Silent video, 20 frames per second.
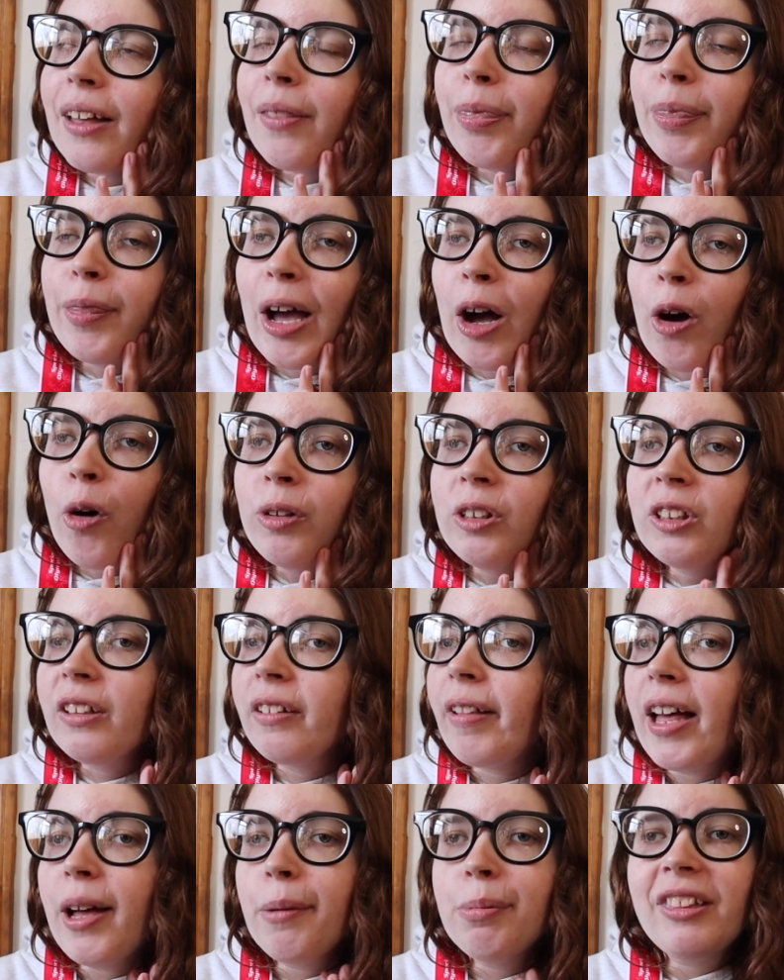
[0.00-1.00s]
Those
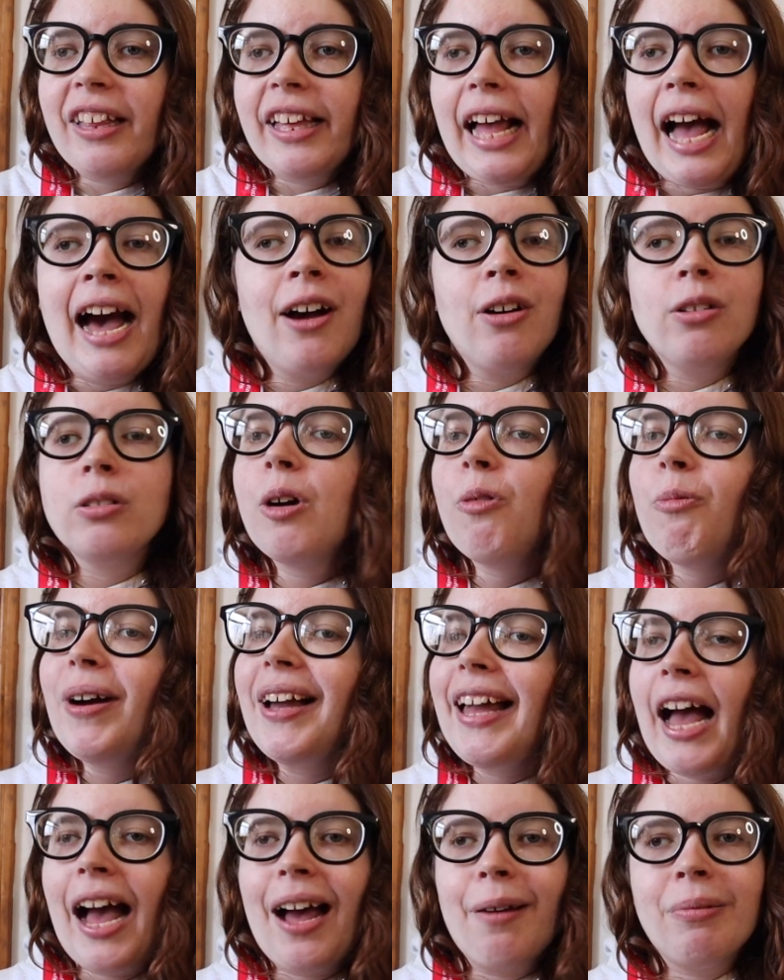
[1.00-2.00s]
clips, like, I don't know
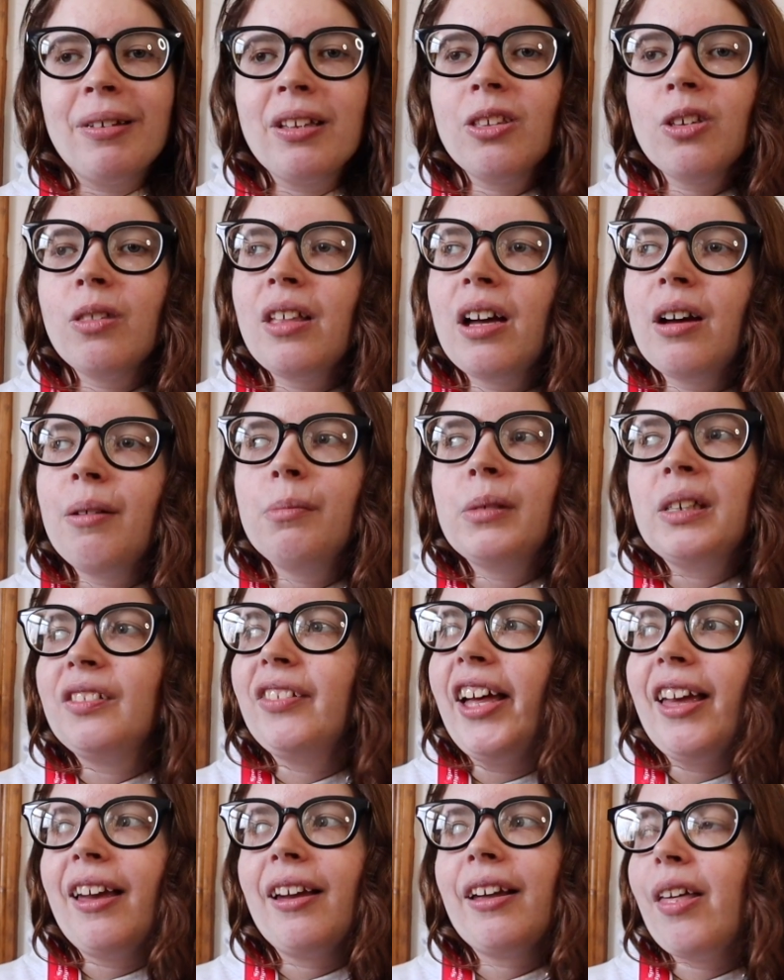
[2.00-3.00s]
what happened to them, but
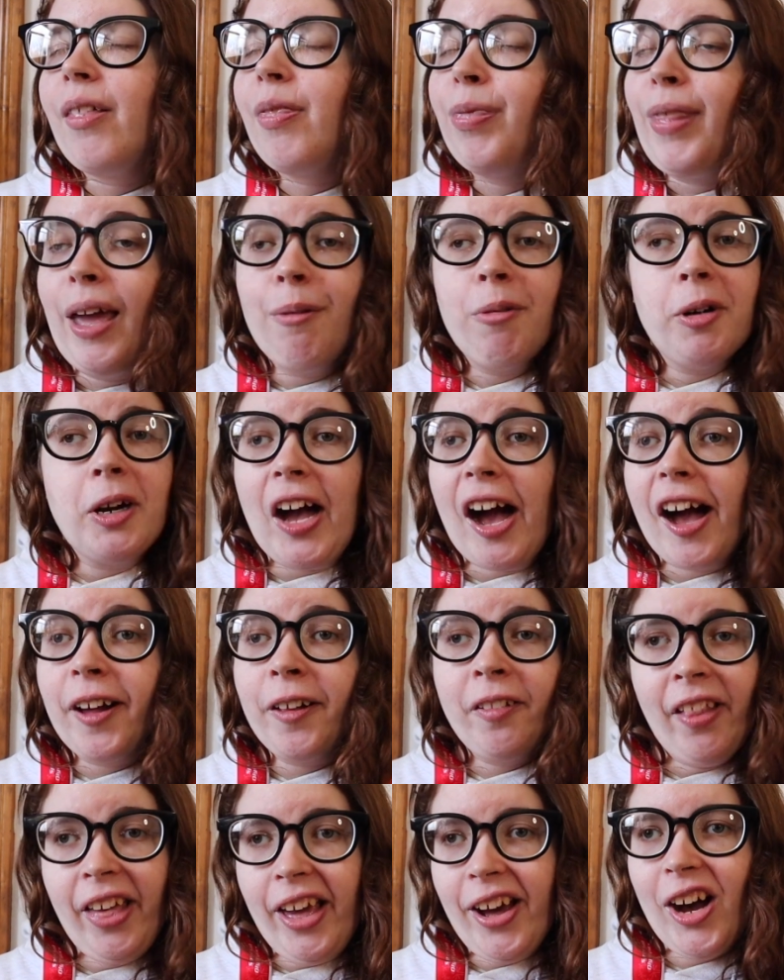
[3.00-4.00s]
like, they were
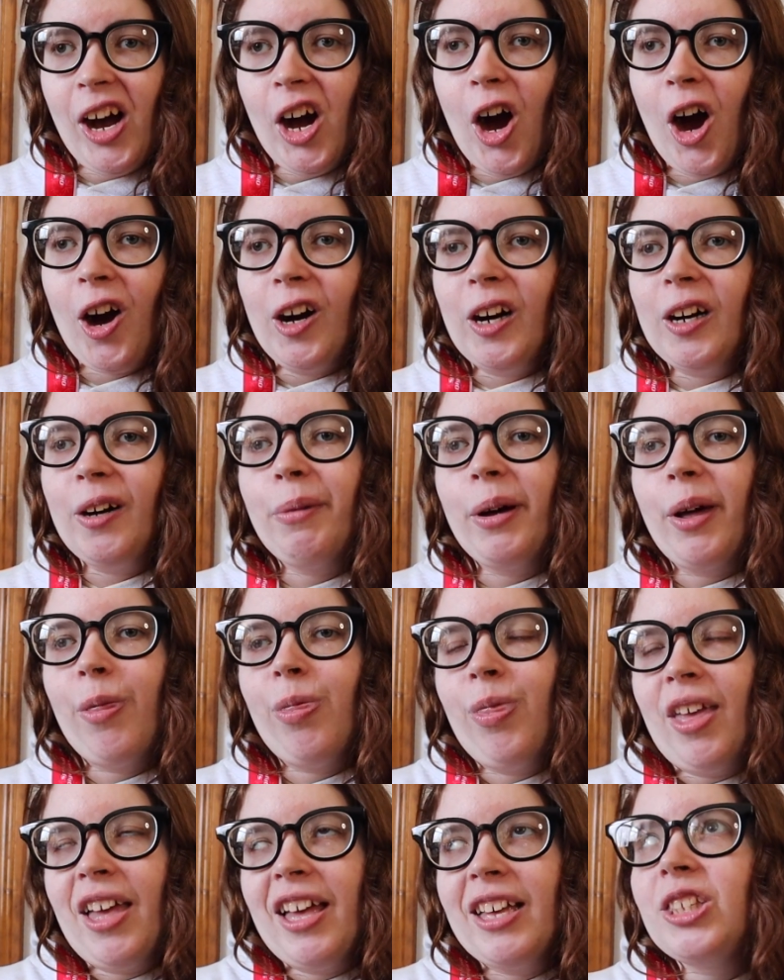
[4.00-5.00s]
not clear at all.
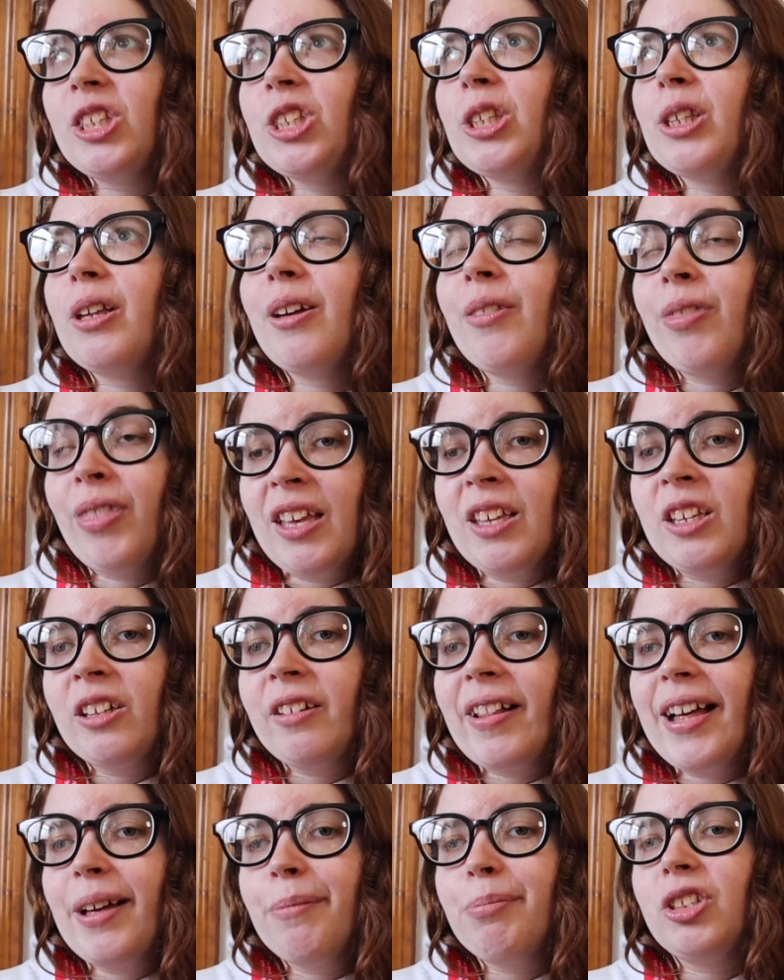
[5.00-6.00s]
But this, these
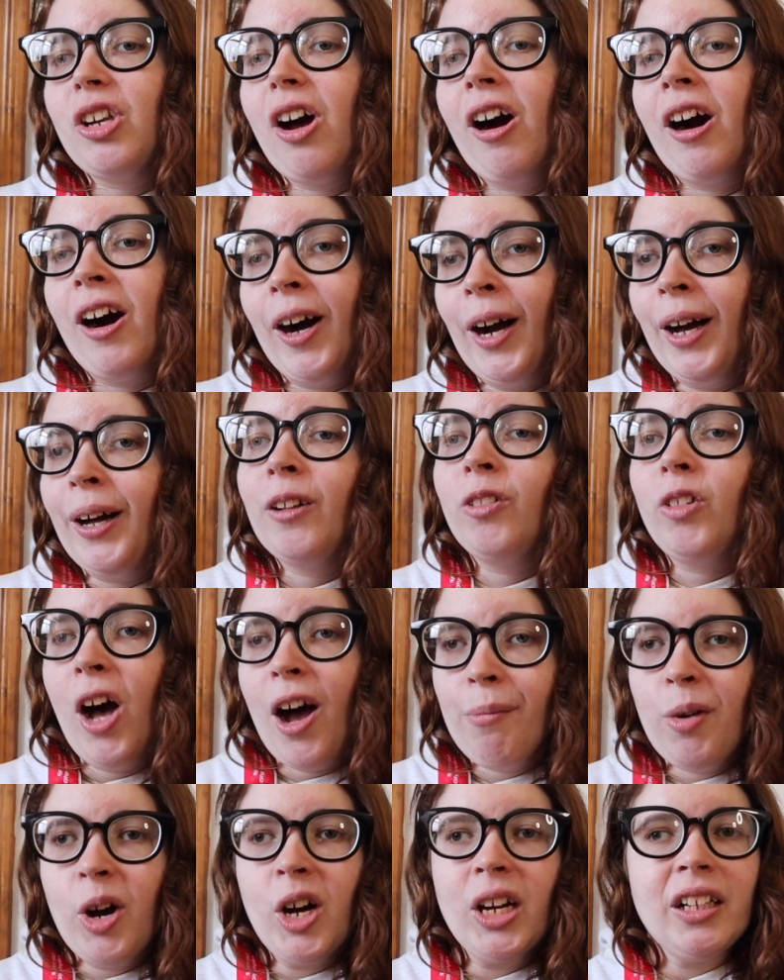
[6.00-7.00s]
clips are a
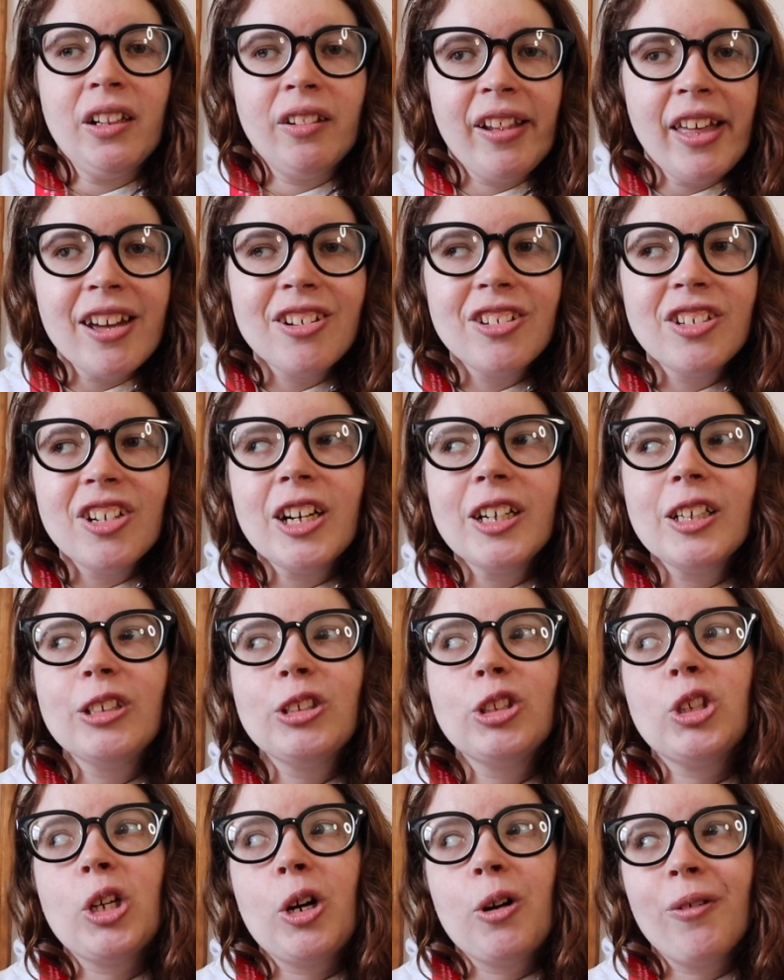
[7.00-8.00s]
lot more clear,
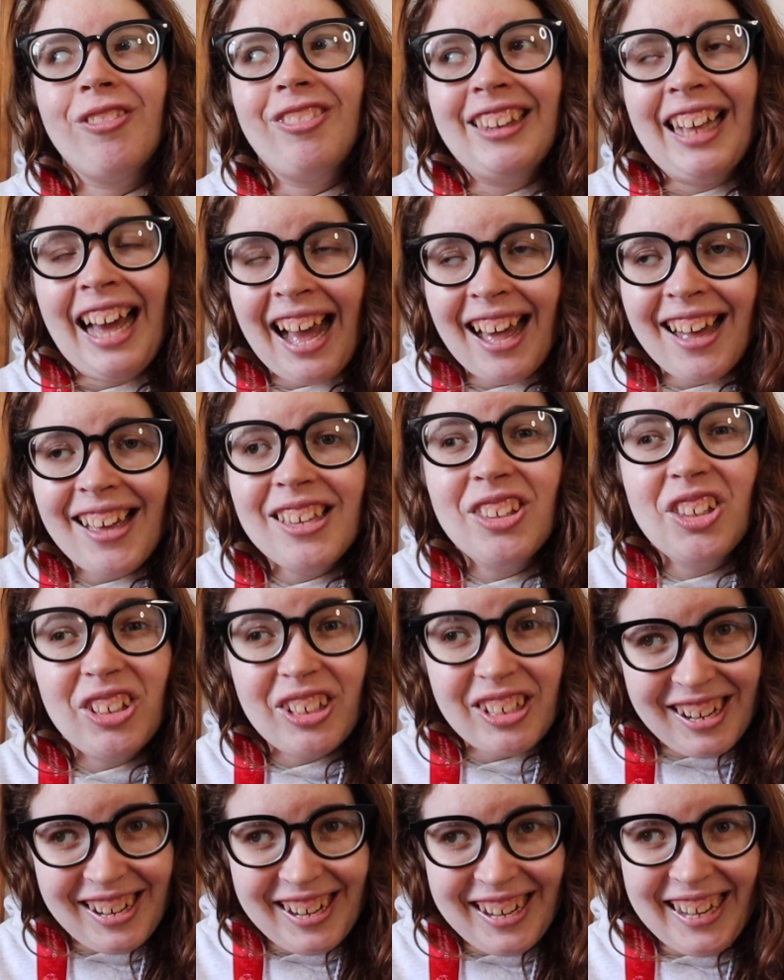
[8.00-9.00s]
so that is
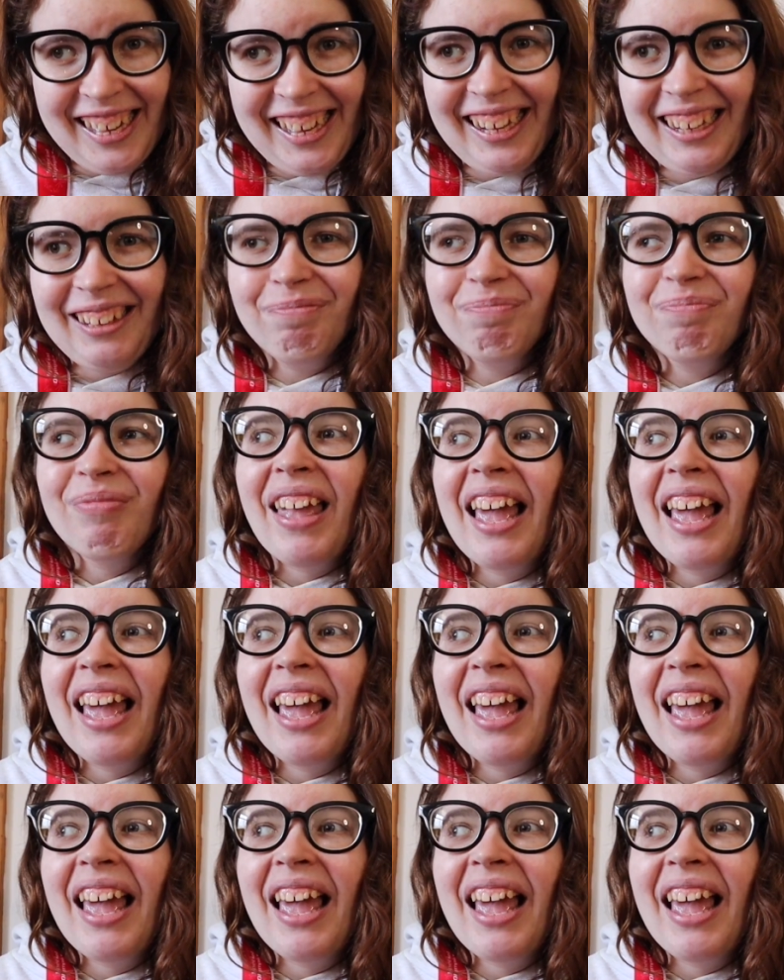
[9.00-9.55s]
good.